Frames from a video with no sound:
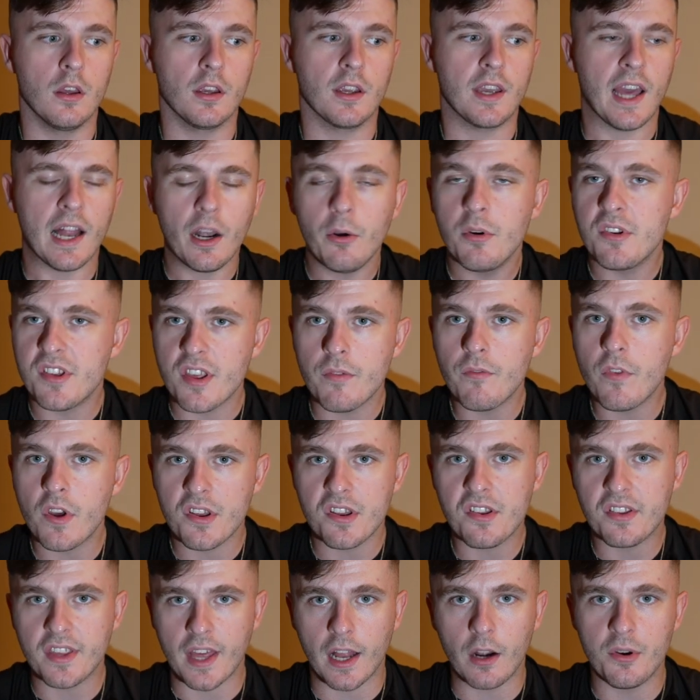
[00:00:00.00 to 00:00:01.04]
calories in
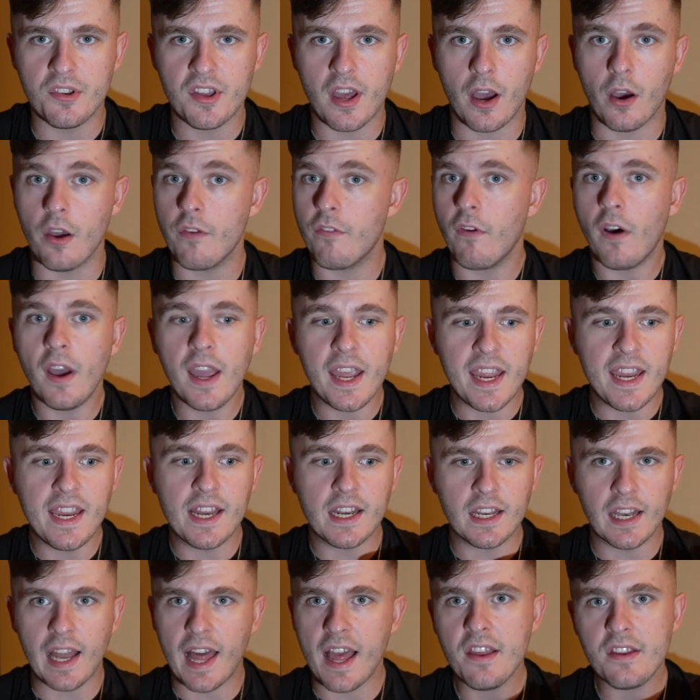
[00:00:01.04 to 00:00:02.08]
versus calories out. If I
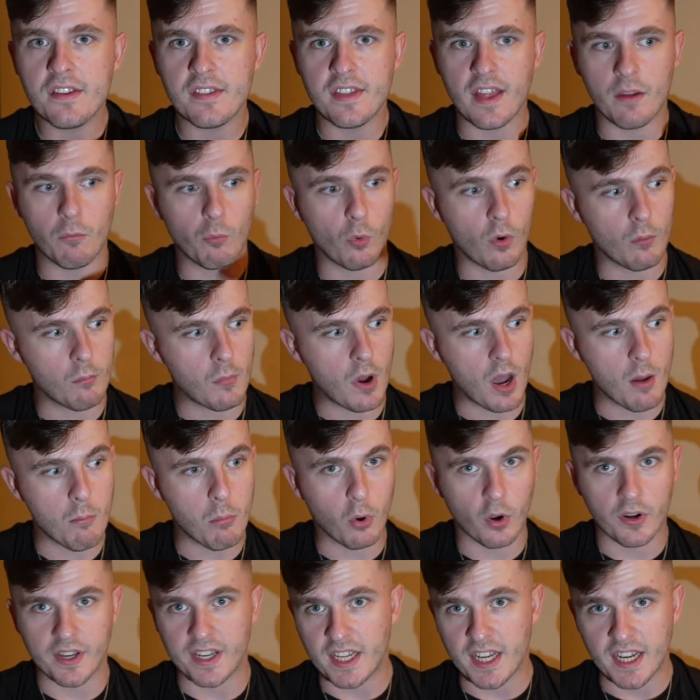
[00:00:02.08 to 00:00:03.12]
eat less than what my
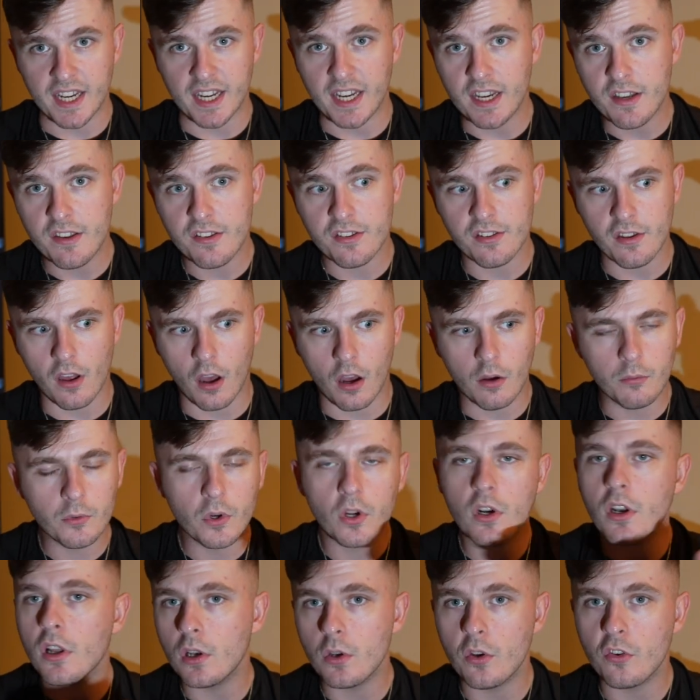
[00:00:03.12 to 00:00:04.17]
body needs, I'm
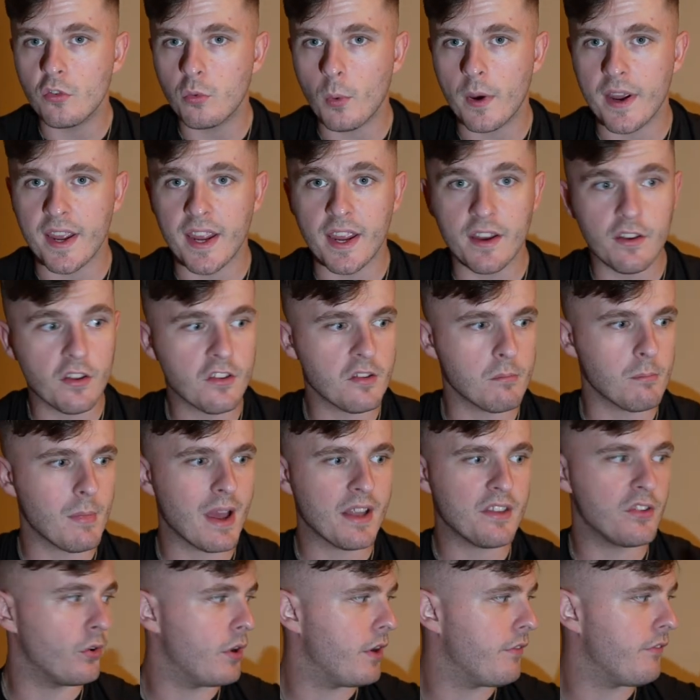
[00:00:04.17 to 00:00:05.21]
gonna lose weight. It doesn't
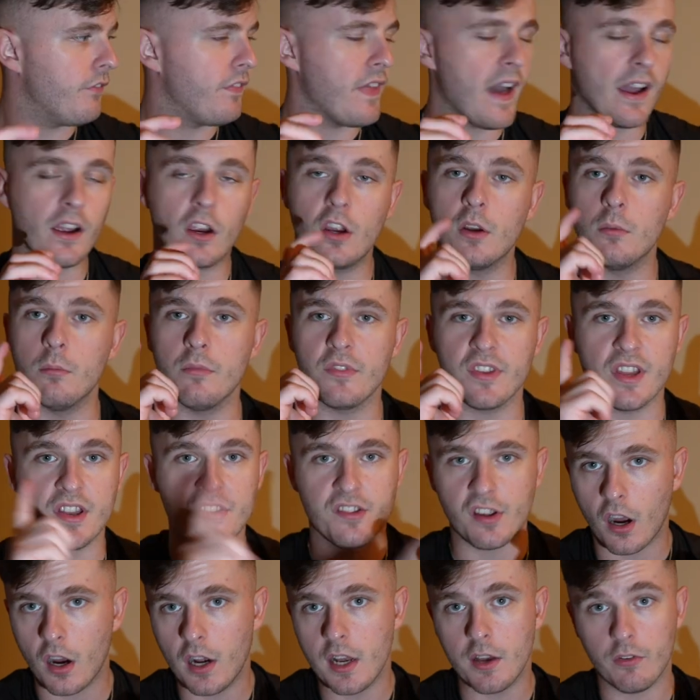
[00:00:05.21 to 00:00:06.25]
matter if that comes
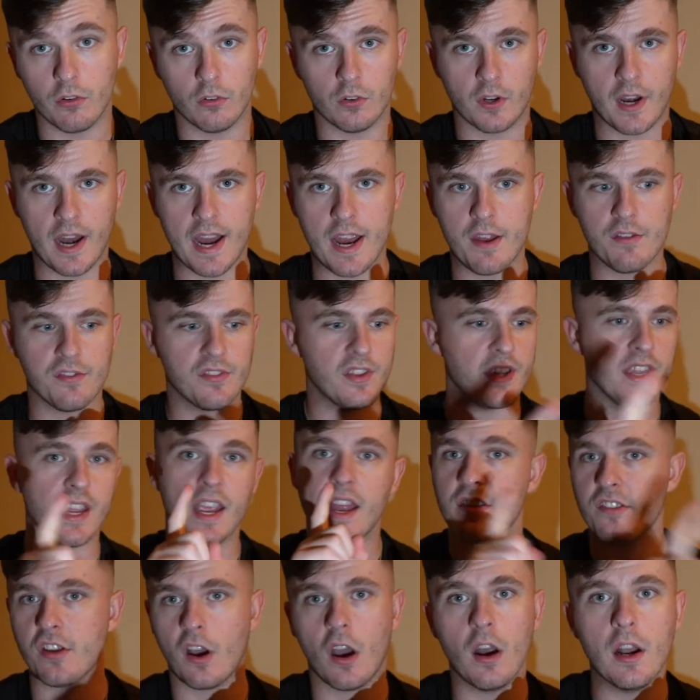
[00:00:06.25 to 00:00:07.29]
entirely from KFC,
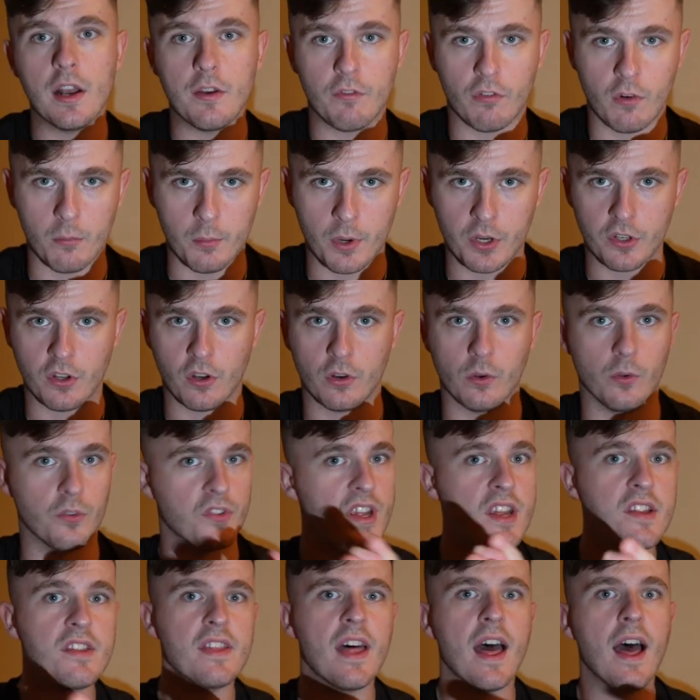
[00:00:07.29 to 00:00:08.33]
entirely from McDonald's.
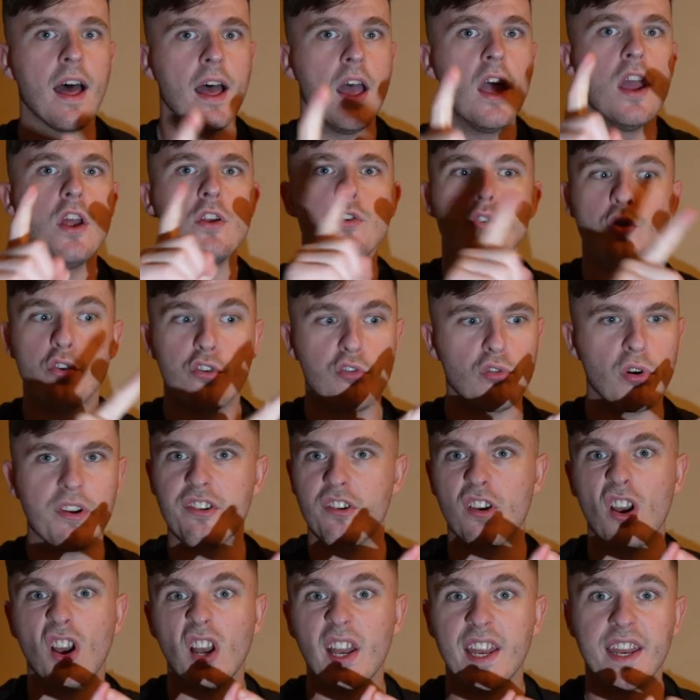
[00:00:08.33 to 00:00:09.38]
Is that
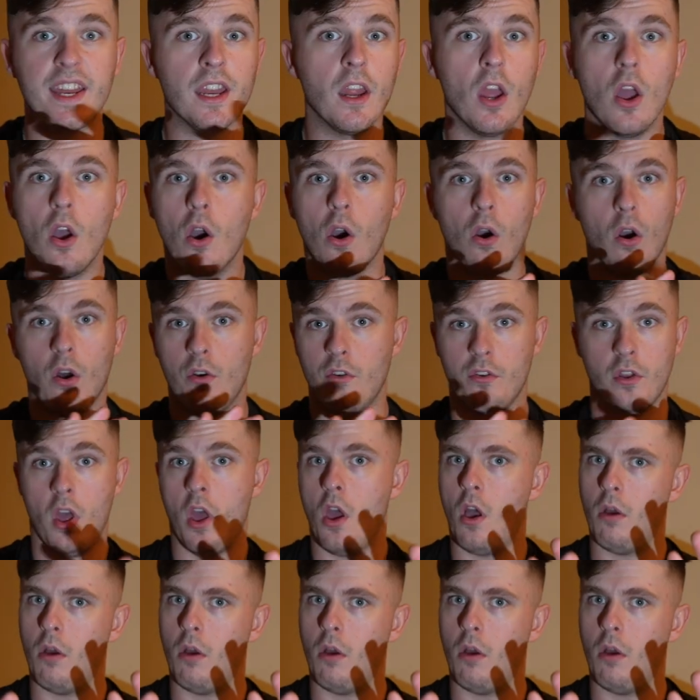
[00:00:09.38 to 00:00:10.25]
nutritionally and,